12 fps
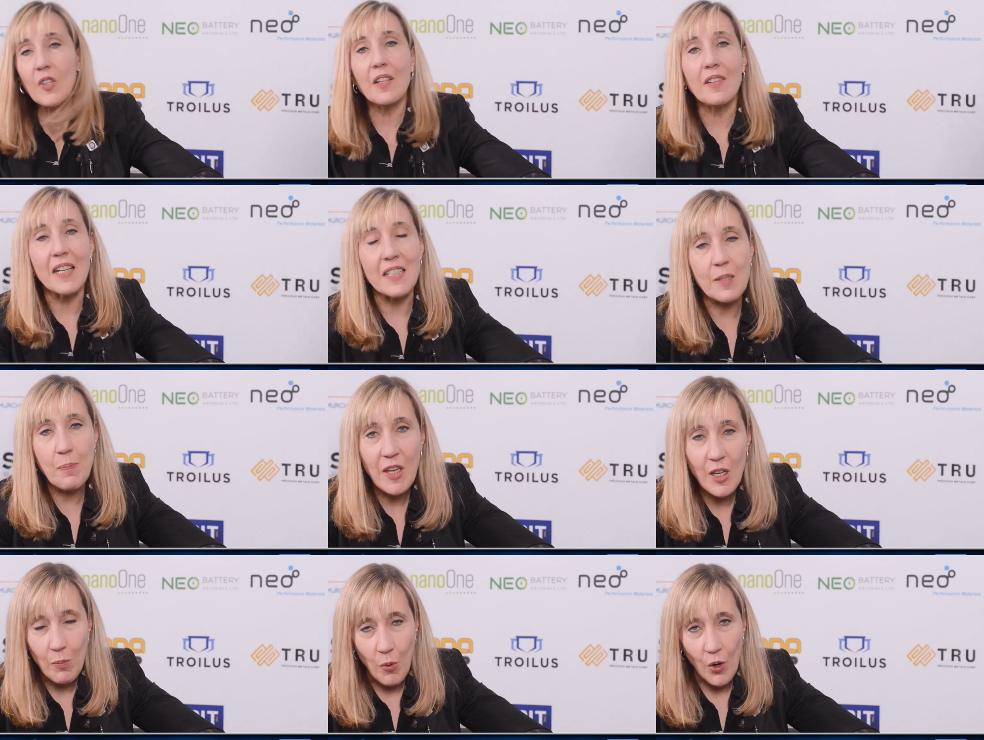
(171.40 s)
That's
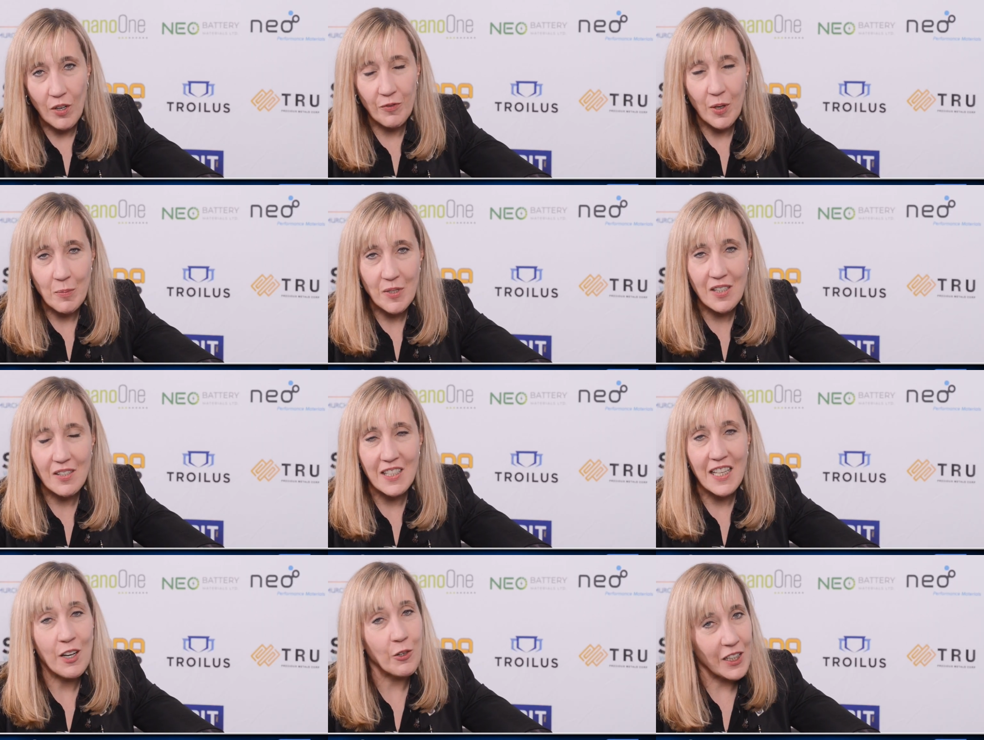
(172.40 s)
Peter Moore from
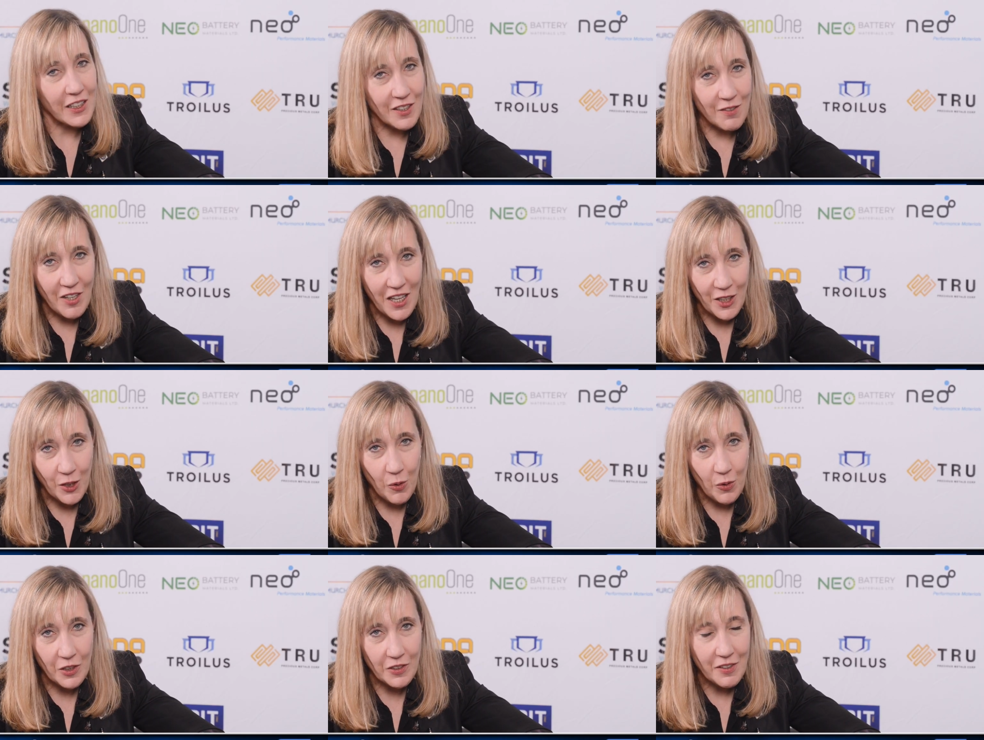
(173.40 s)
Sierra Nevada
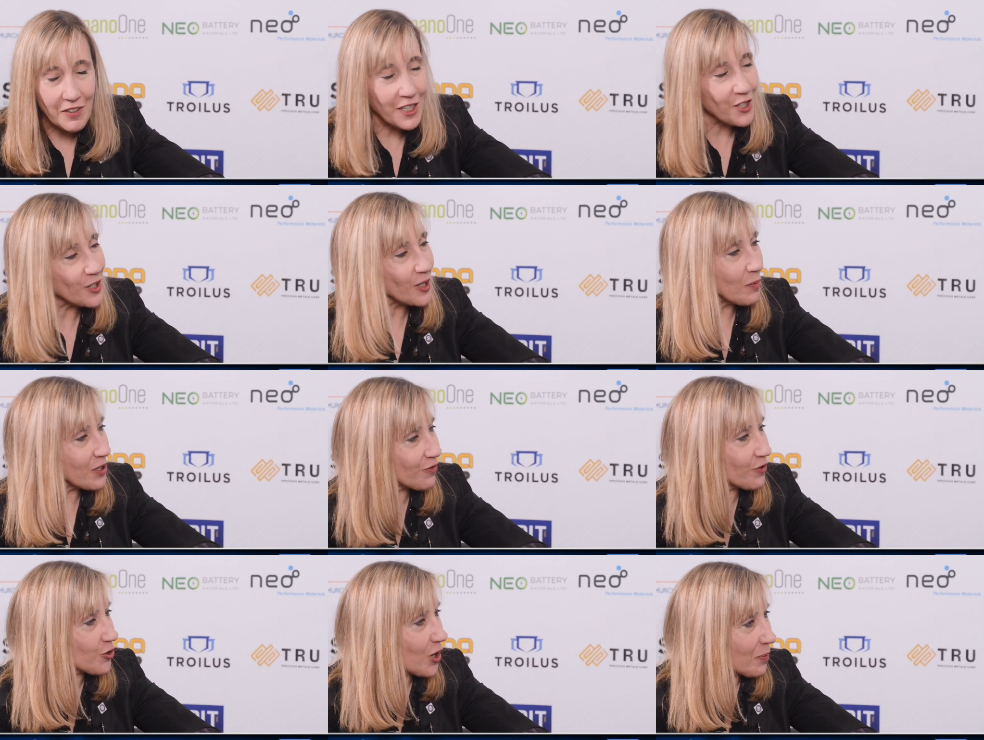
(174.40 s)
Gold. Thank you so much
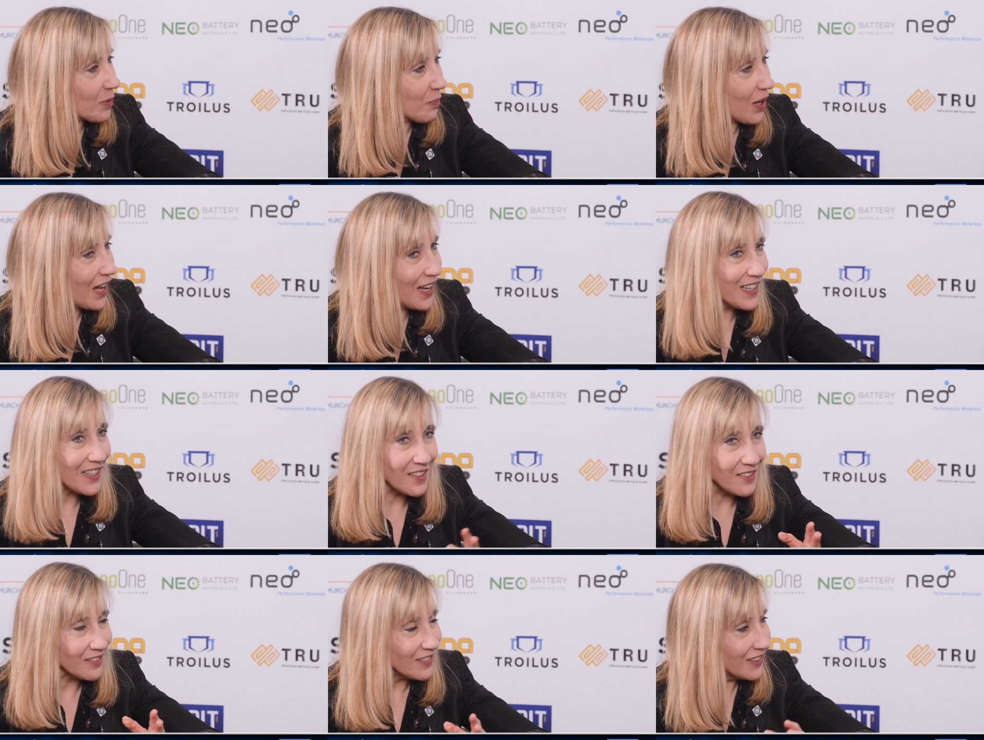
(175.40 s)
for dropping by and